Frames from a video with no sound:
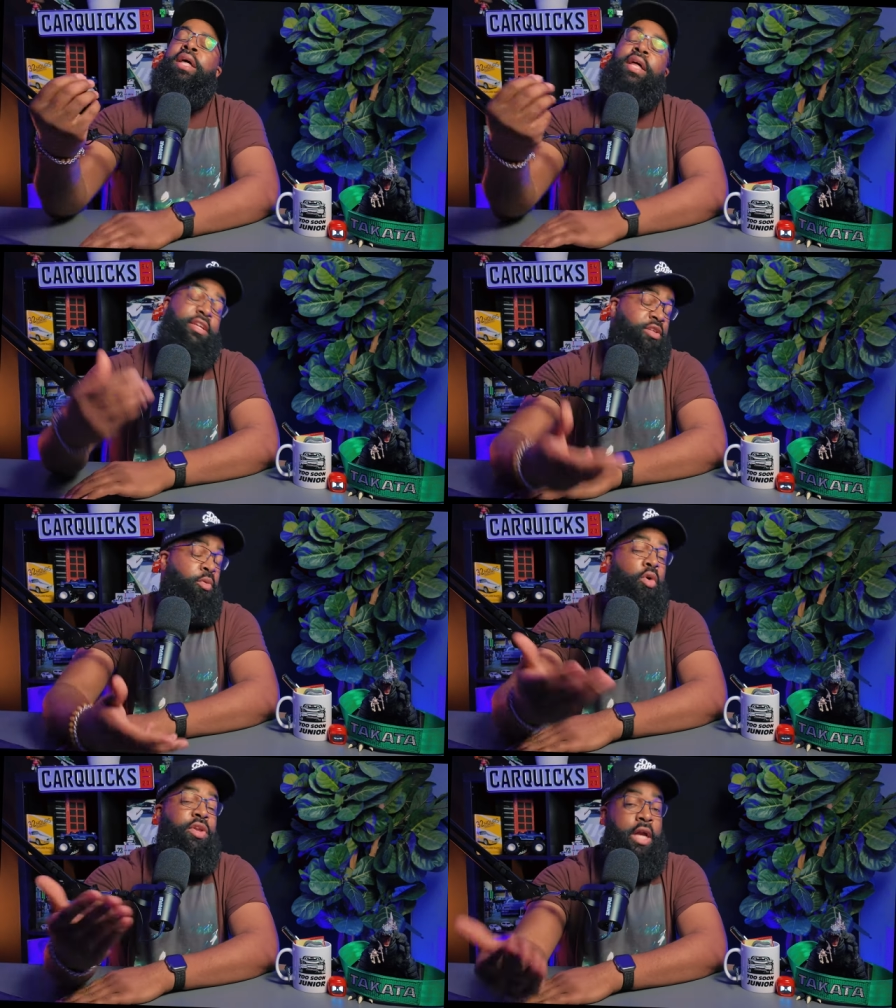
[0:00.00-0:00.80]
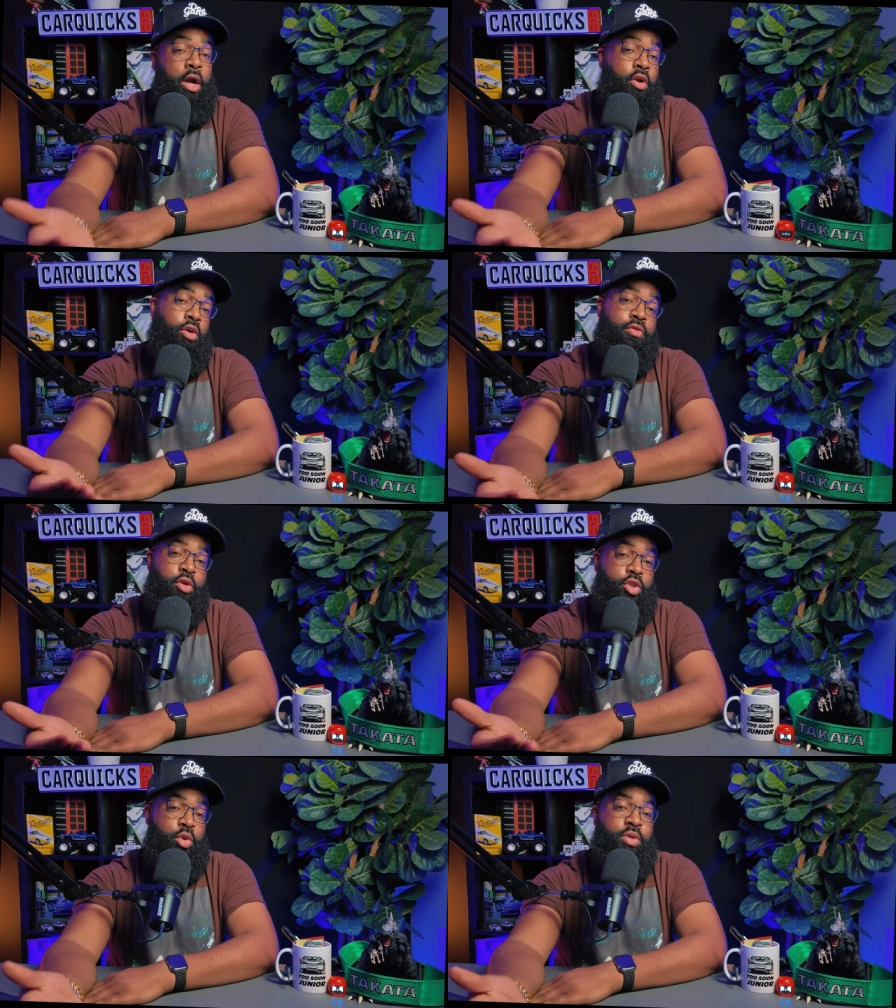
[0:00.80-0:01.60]
Listen, we're only here on Earth for
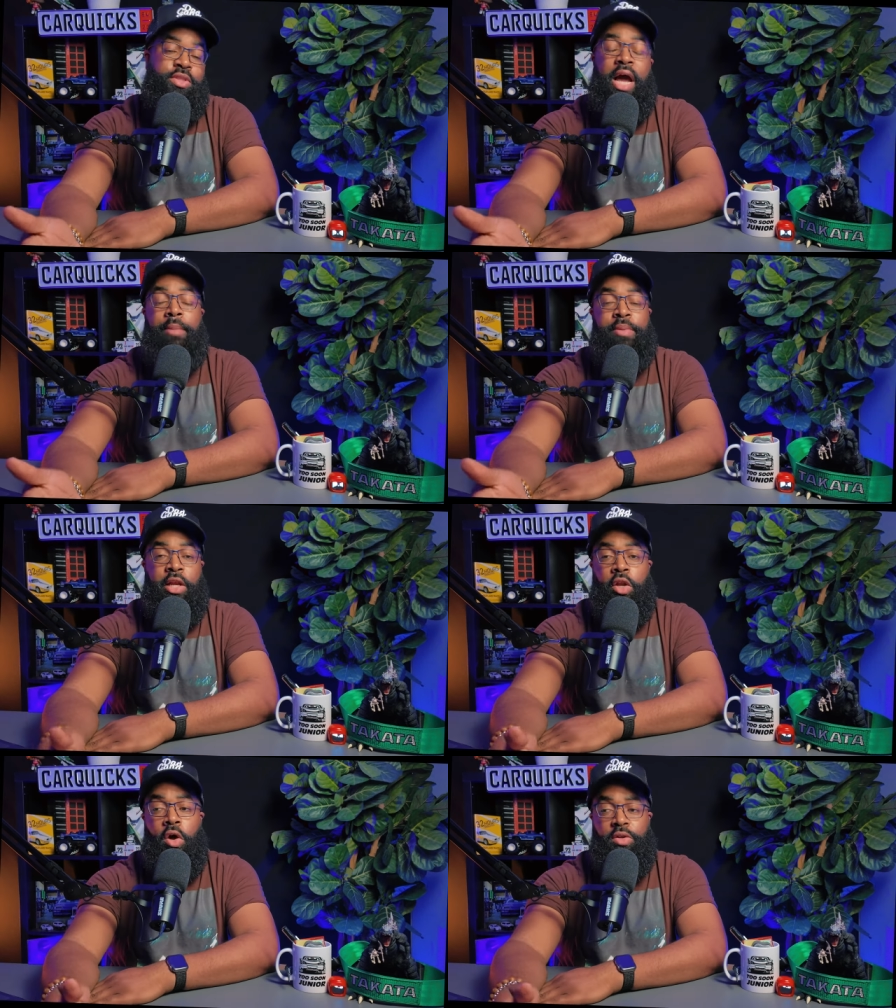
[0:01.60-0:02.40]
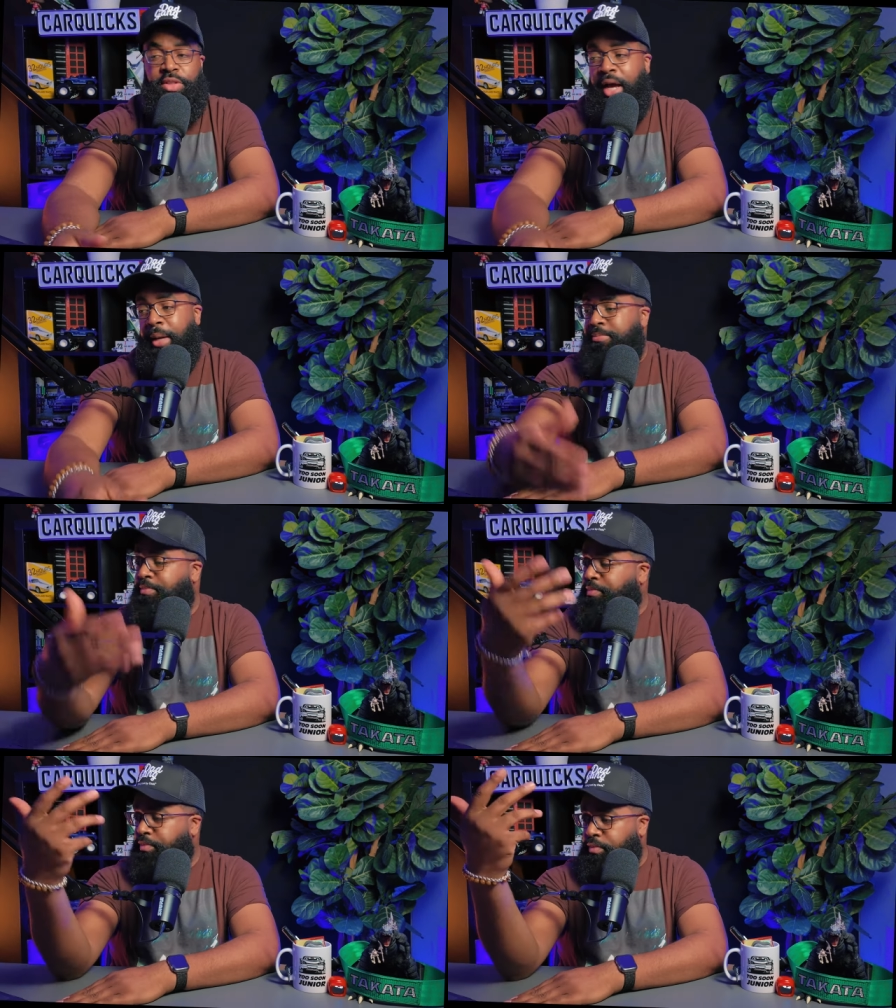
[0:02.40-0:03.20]
a short time, not a long time.
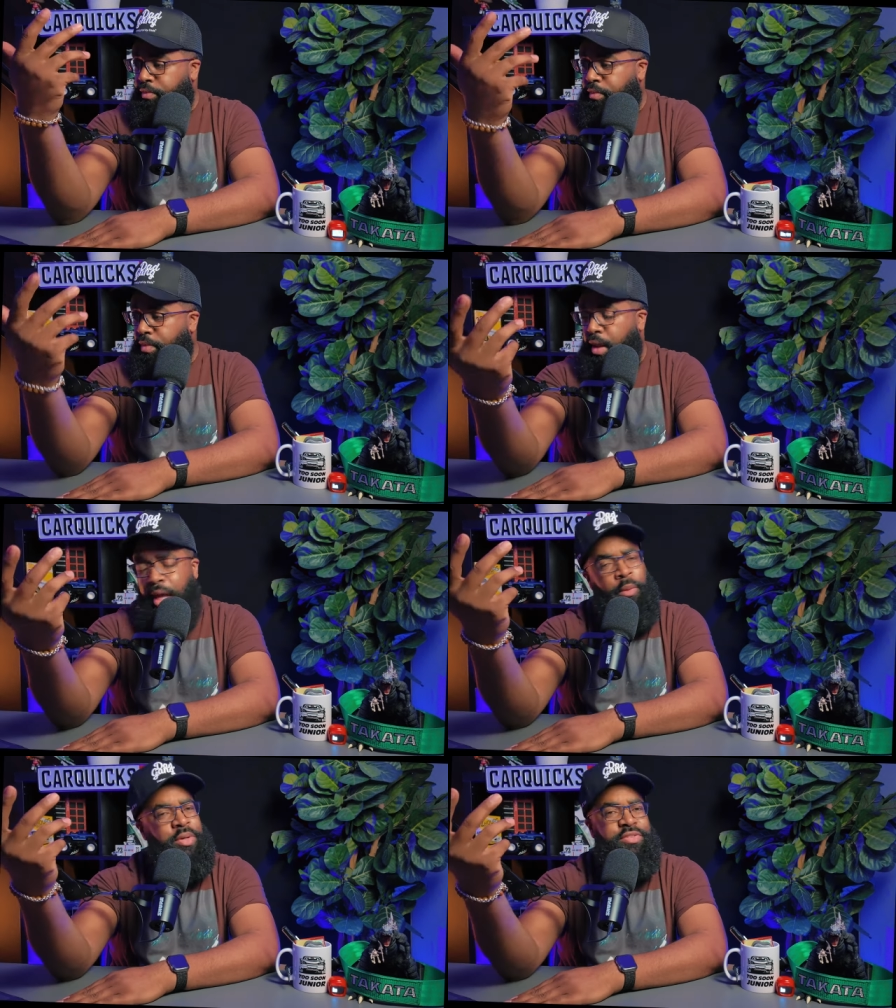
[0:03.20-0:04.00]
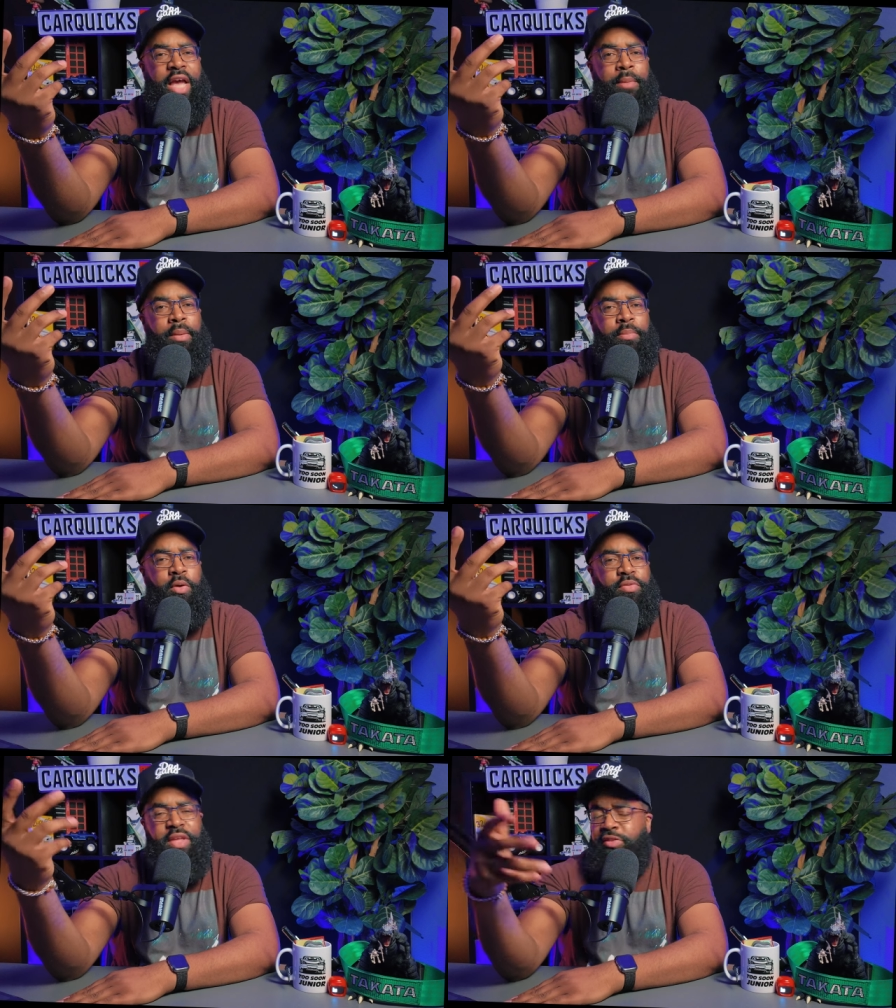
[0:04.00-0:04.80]
I recently had my
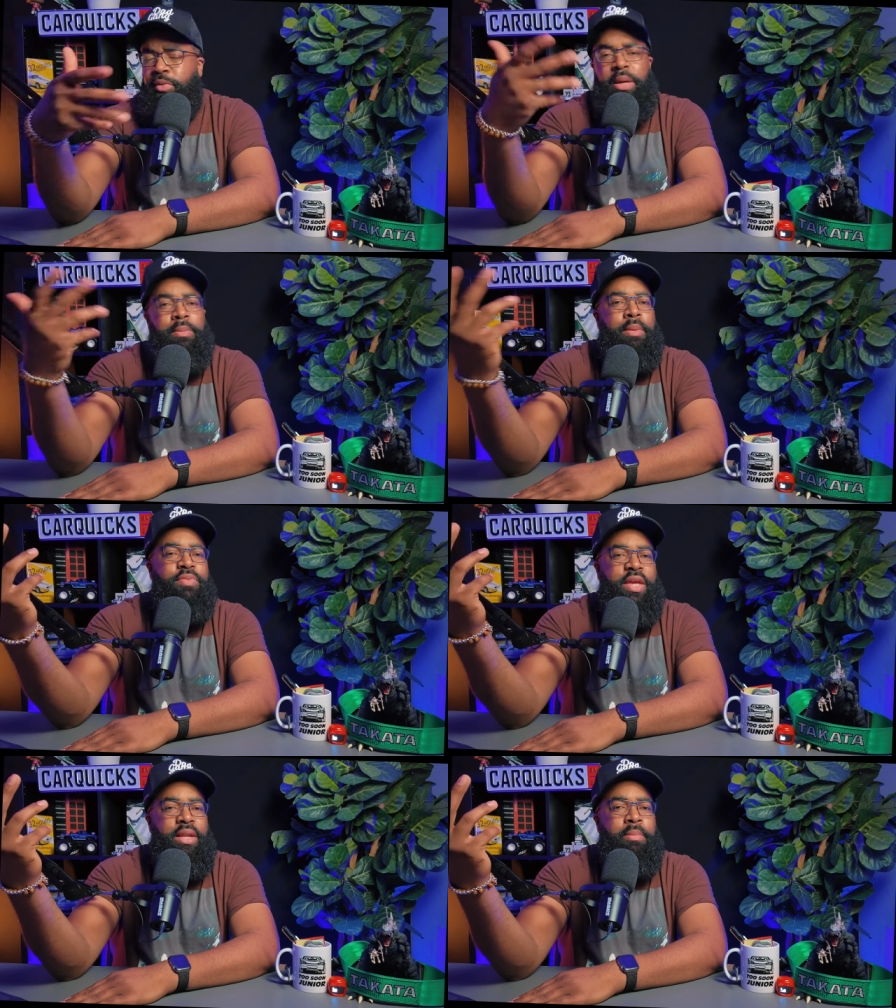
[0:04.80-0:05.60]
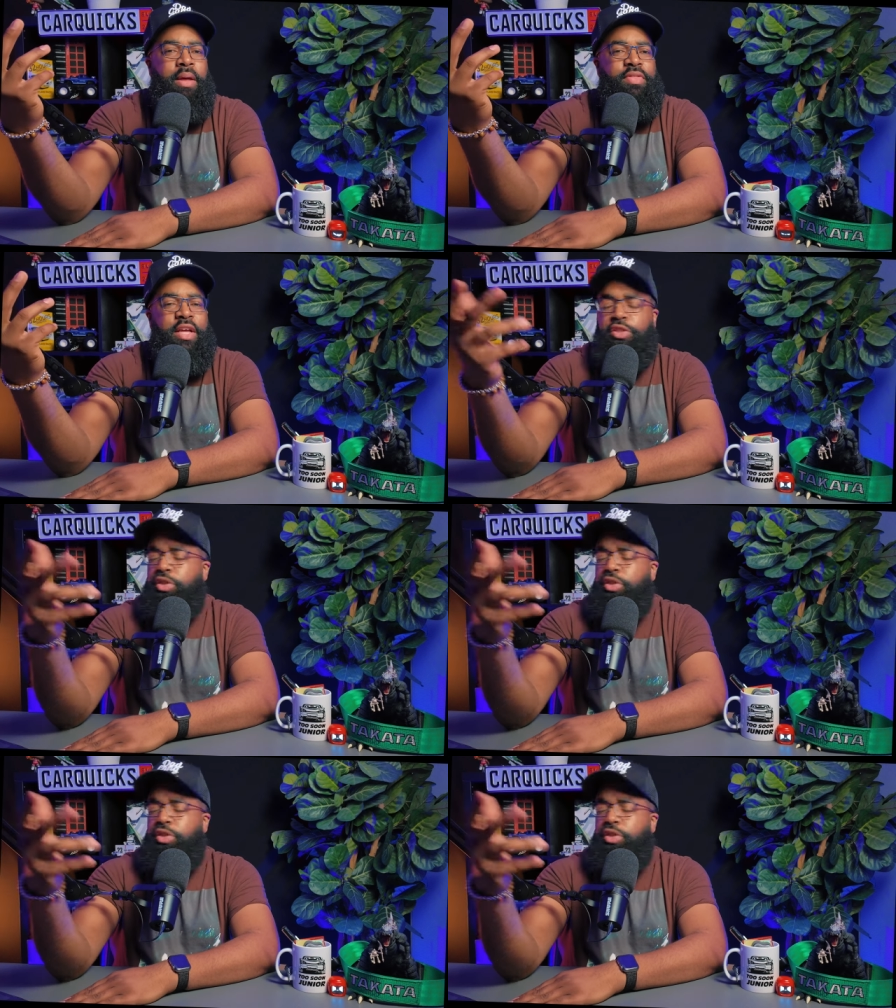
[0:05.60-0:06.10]
birthday, so maybe I'm thinking about that.